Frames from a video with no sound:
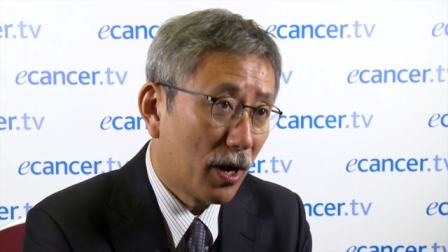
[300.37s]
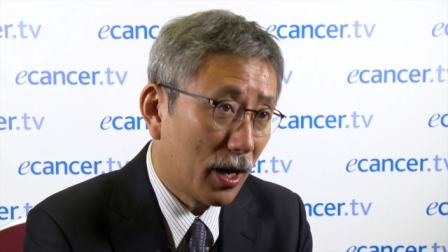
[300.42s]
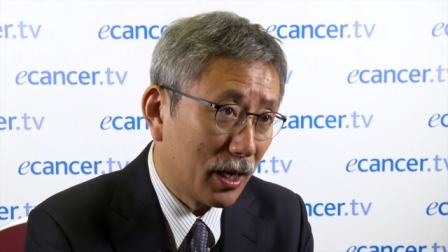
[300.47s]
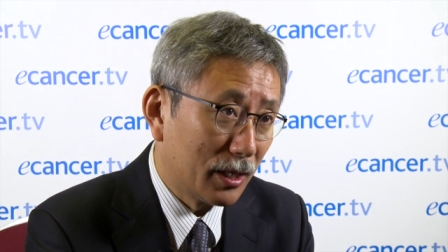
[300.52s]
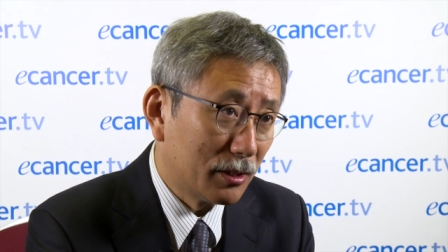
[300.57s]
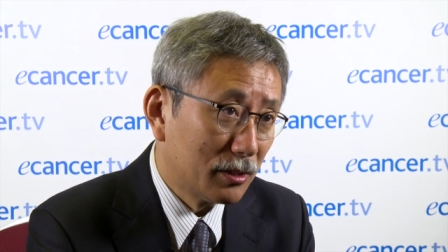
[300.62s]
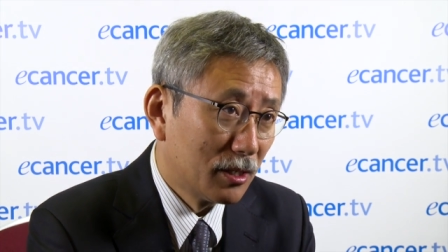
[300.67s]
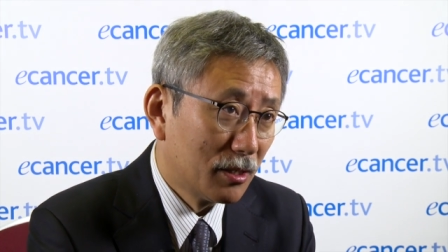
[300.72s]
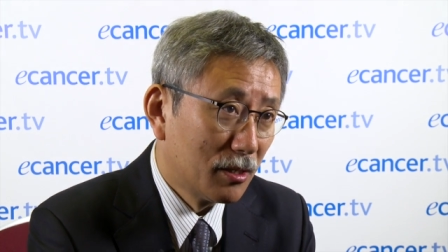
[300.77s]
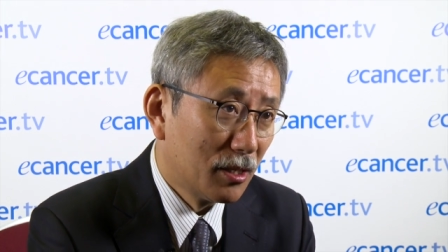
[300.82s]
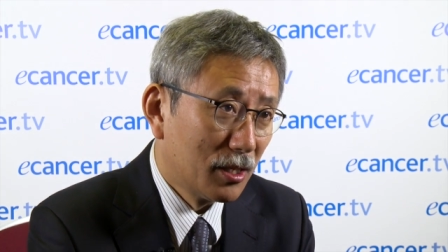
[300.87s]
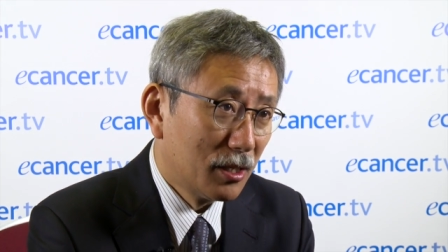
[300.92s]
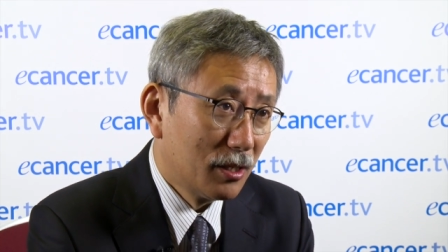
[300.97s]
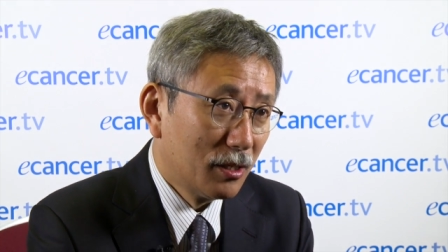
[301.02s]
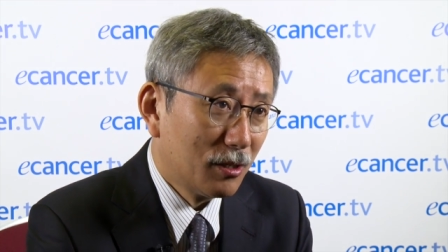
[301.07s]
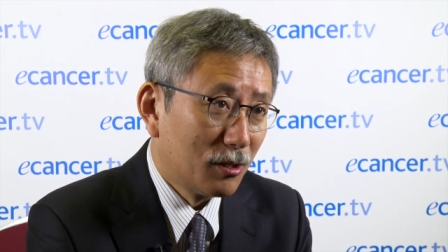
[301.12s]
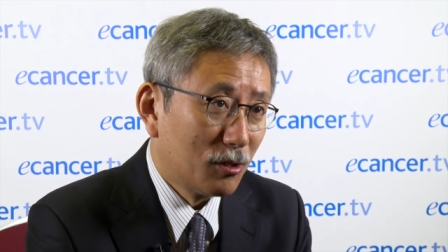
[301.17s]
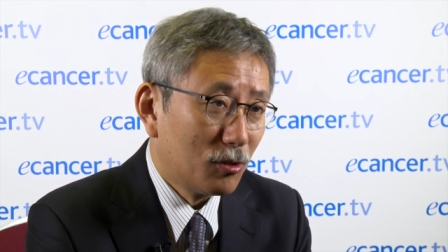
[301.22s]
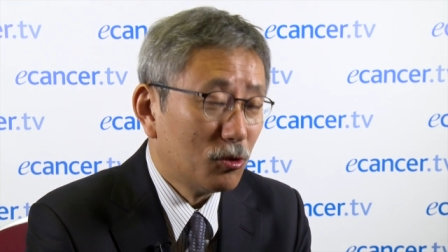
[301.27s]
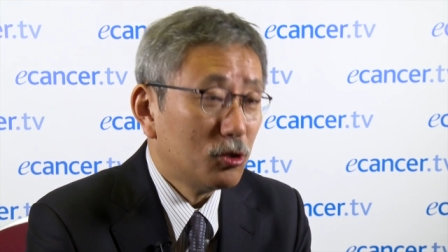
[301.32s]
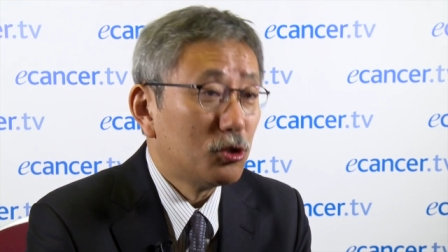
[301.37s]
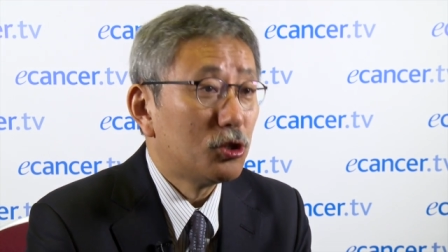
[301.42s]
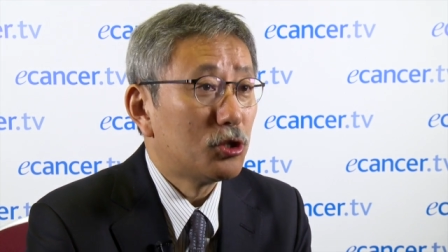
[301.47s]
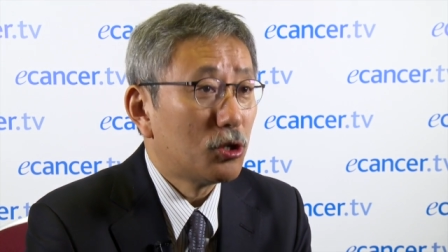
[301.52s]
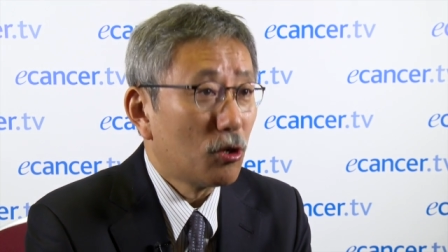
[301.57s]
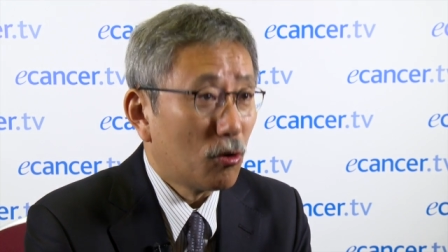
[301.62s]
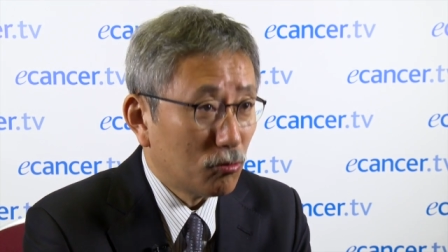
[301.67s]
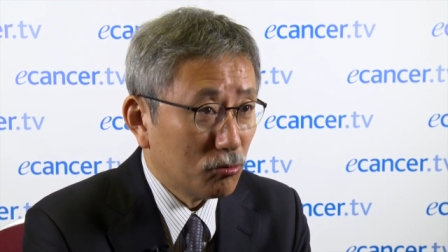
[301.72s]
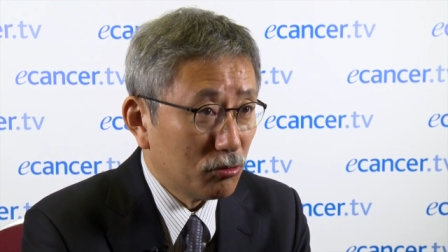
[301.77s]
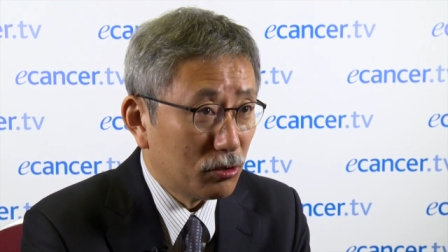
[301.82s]
part
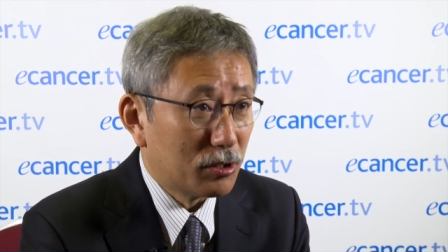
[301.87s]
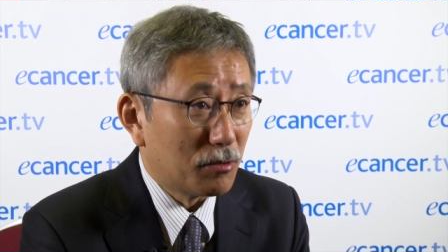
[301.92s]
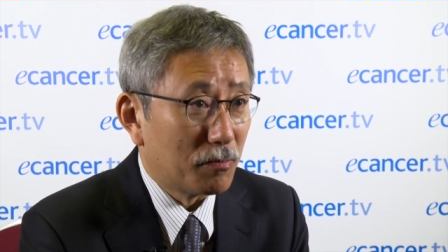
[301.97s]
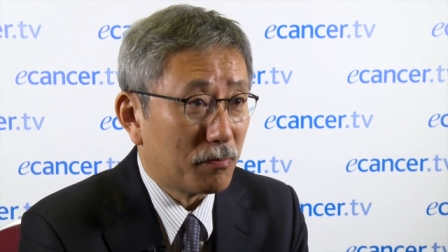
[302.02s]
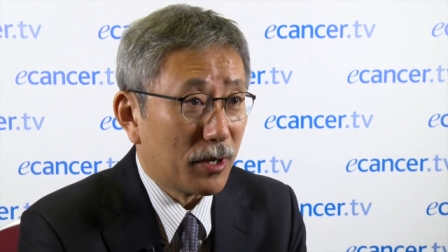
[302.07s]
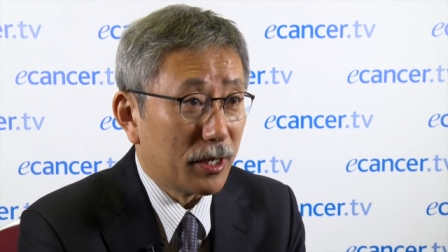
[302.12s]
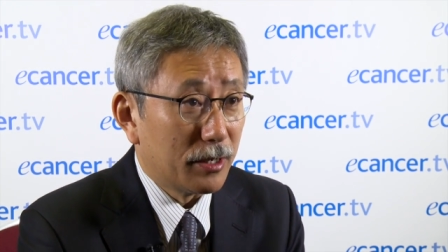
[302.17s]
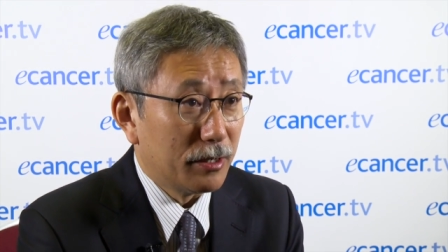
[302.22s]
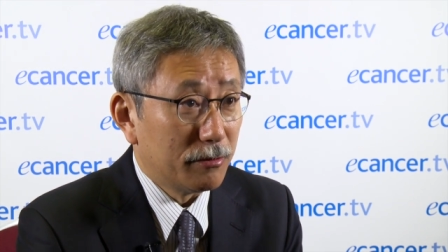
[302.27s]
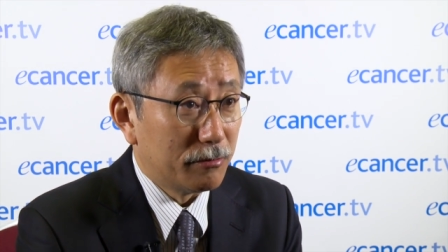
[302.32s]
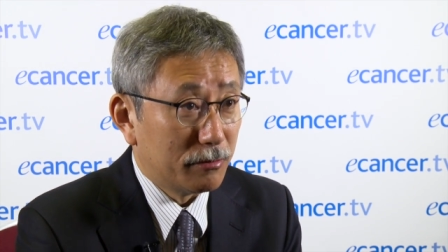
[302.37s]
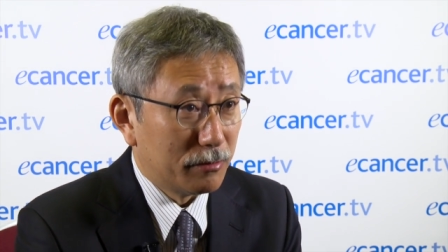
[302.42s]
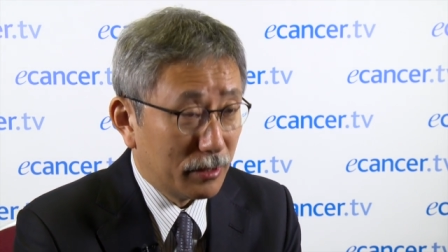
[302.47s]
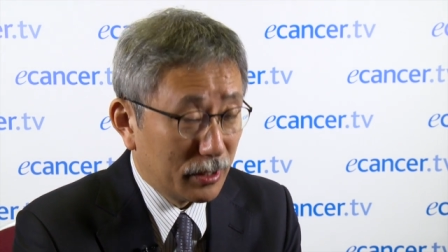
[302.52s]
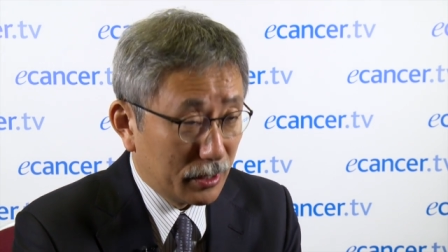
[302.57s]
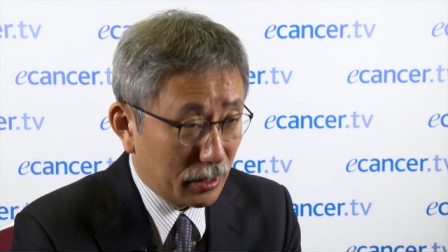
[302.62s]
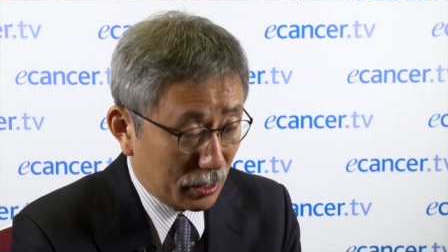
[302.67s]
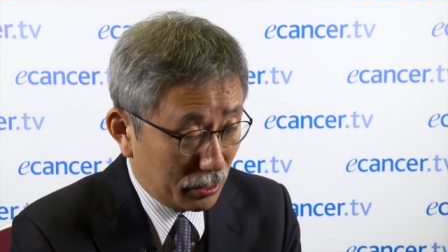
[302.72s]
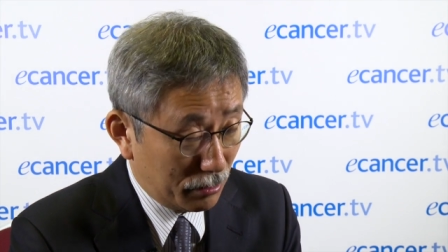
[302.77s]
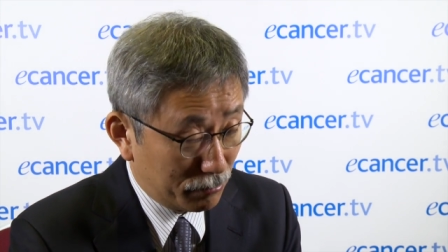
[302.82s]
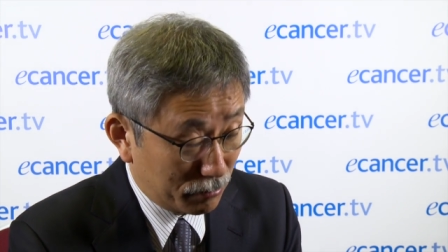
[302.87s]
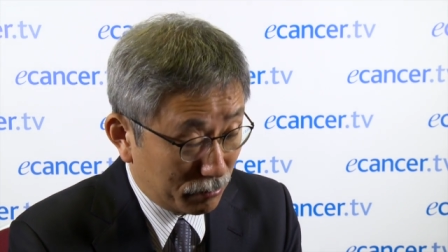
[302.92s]
showed the very re